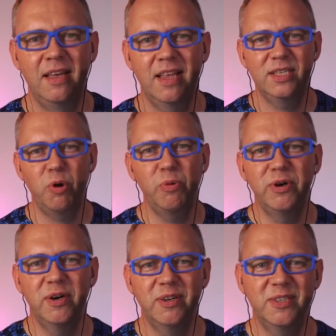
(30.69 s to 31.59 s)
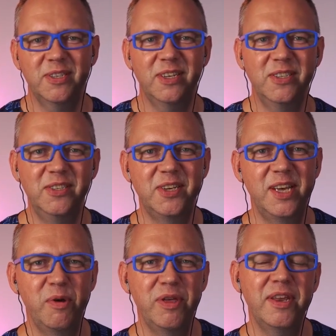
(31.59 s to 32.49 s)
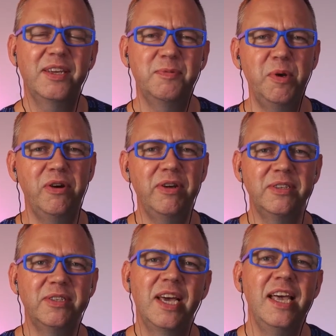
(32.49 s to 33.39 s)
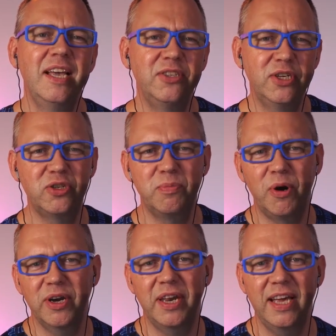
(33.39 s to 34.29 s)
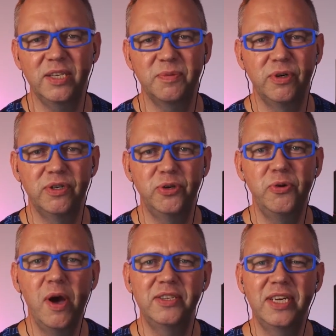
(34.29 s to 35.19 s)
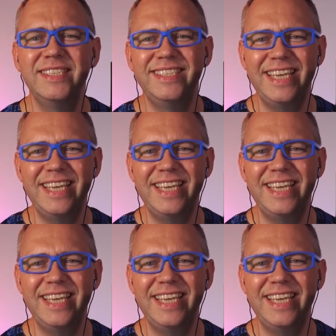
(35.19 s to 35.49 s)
That's what we're discussing today with an experienced digital marketing expert who has a